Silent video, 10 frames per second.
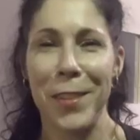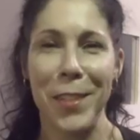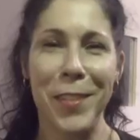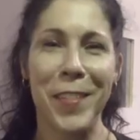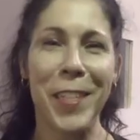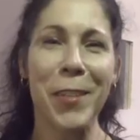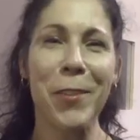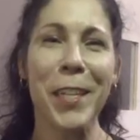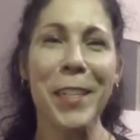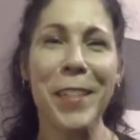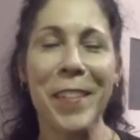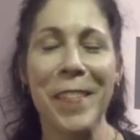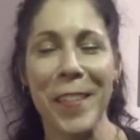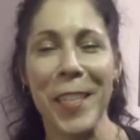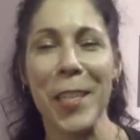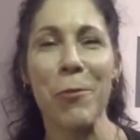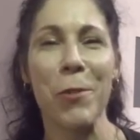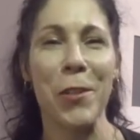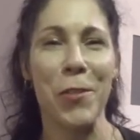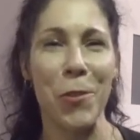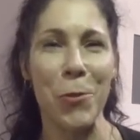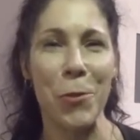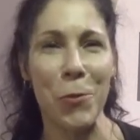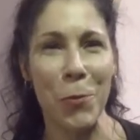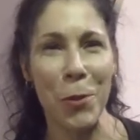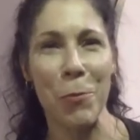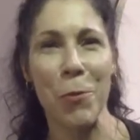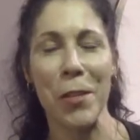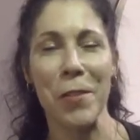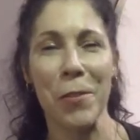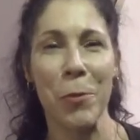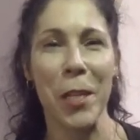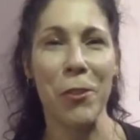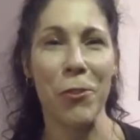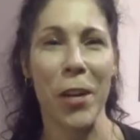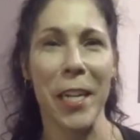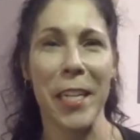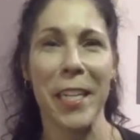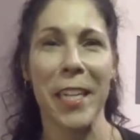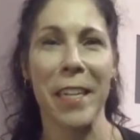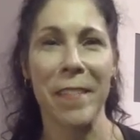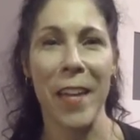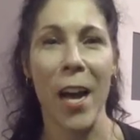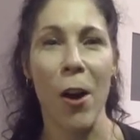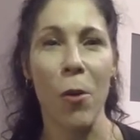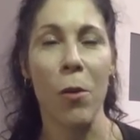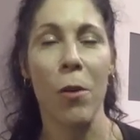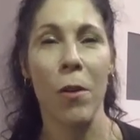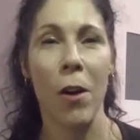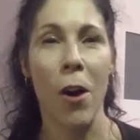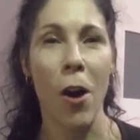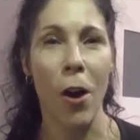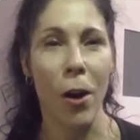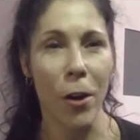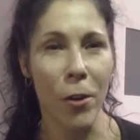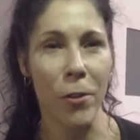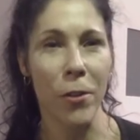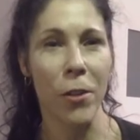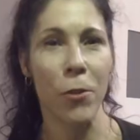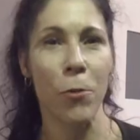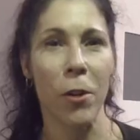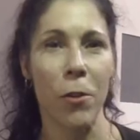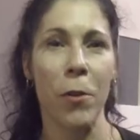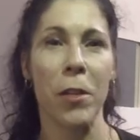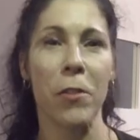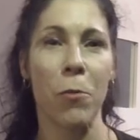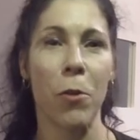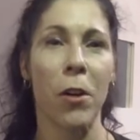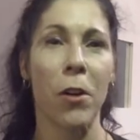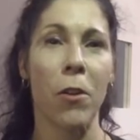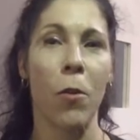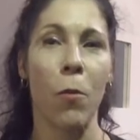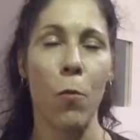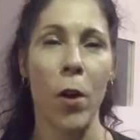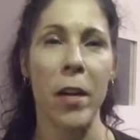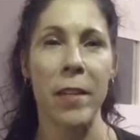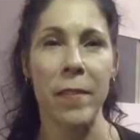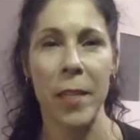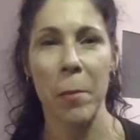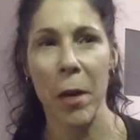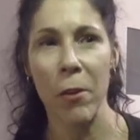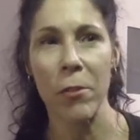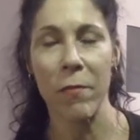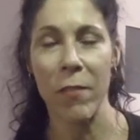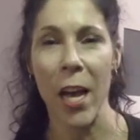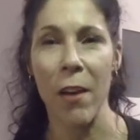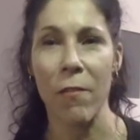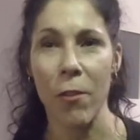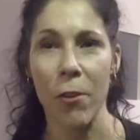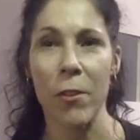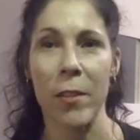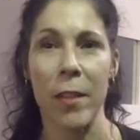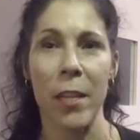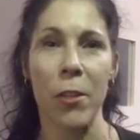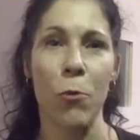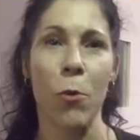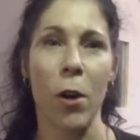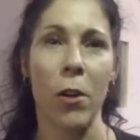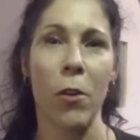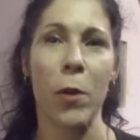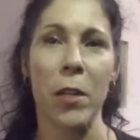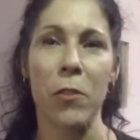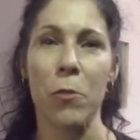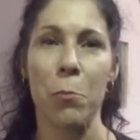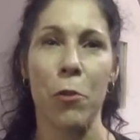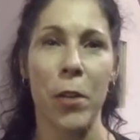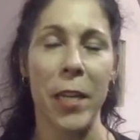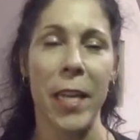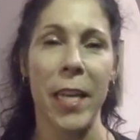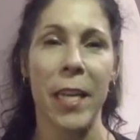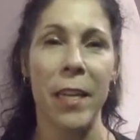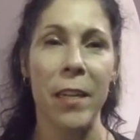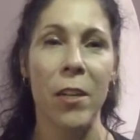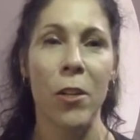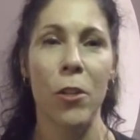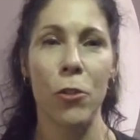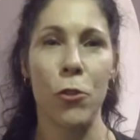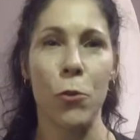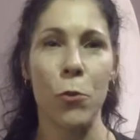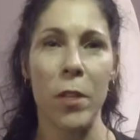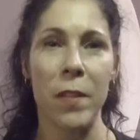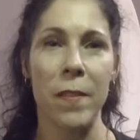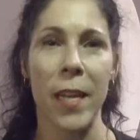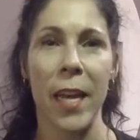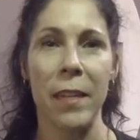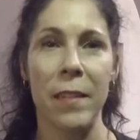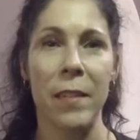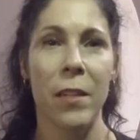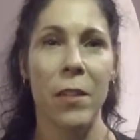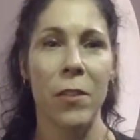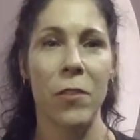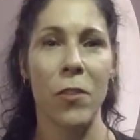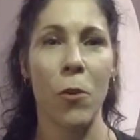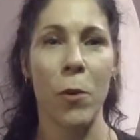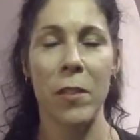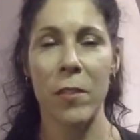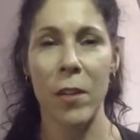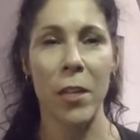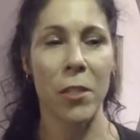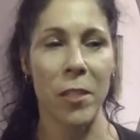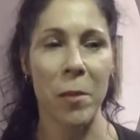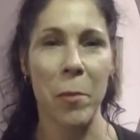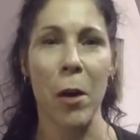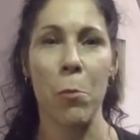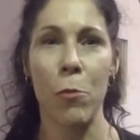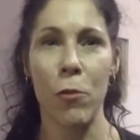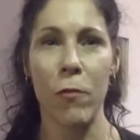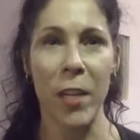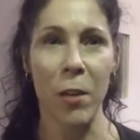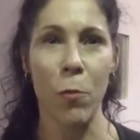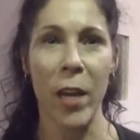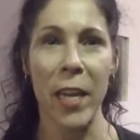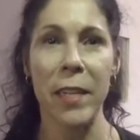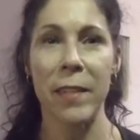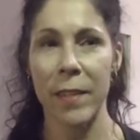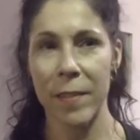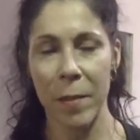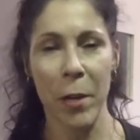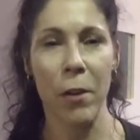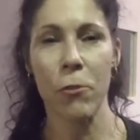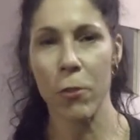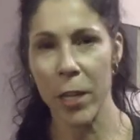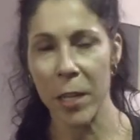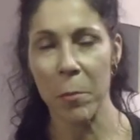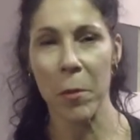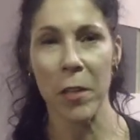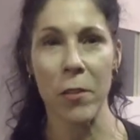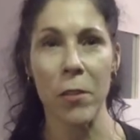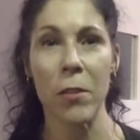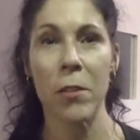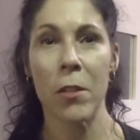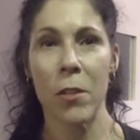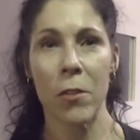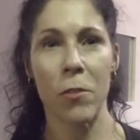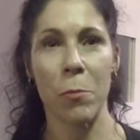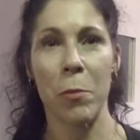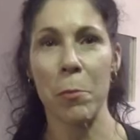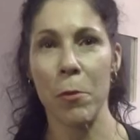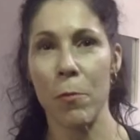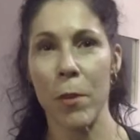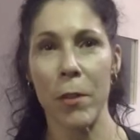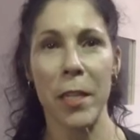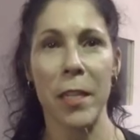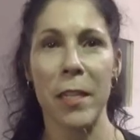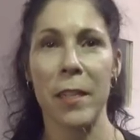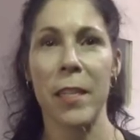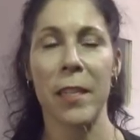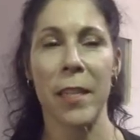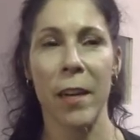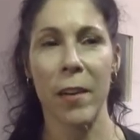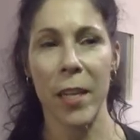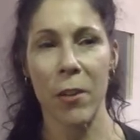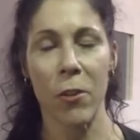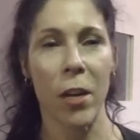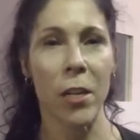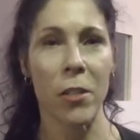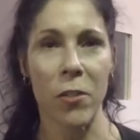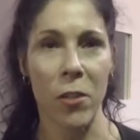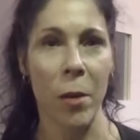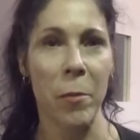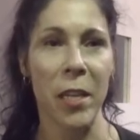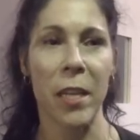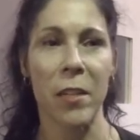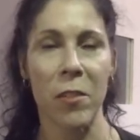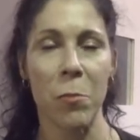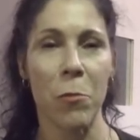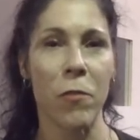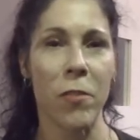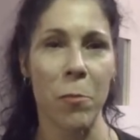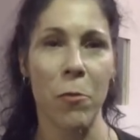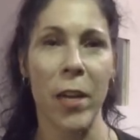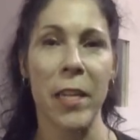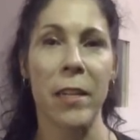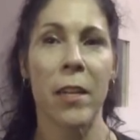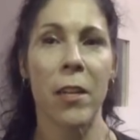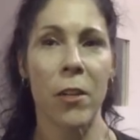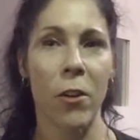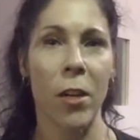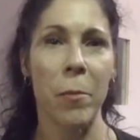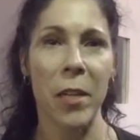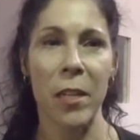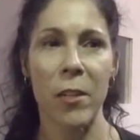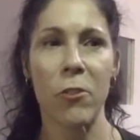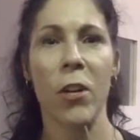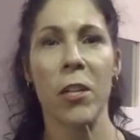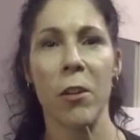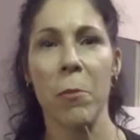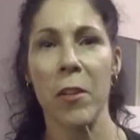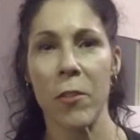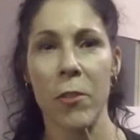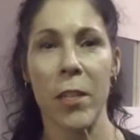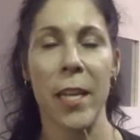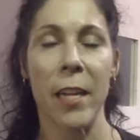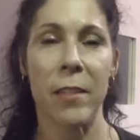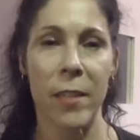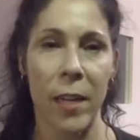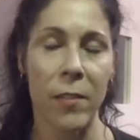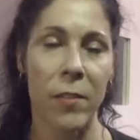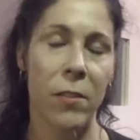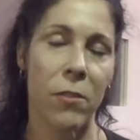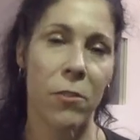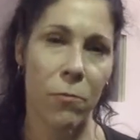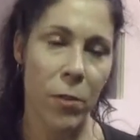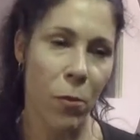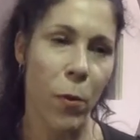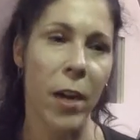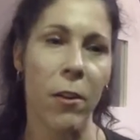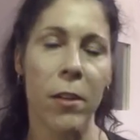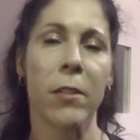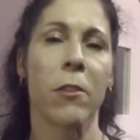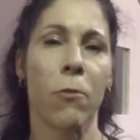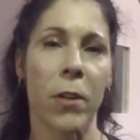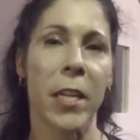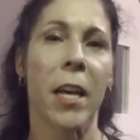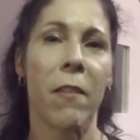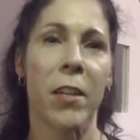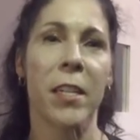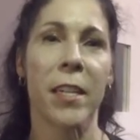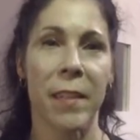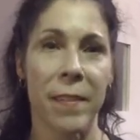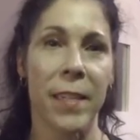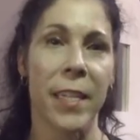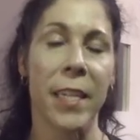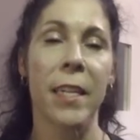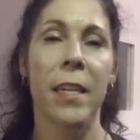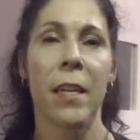The secret to seeing results with once a week training is how hard you are going to work, or what is the amount of effort that you are going to put in to the set. So it's not just about moving weight, it's about training muscle. So people really need to think that, like, you're not just coming in to move some weight, you're coming in to train your muscle, and that does require a degree of intensity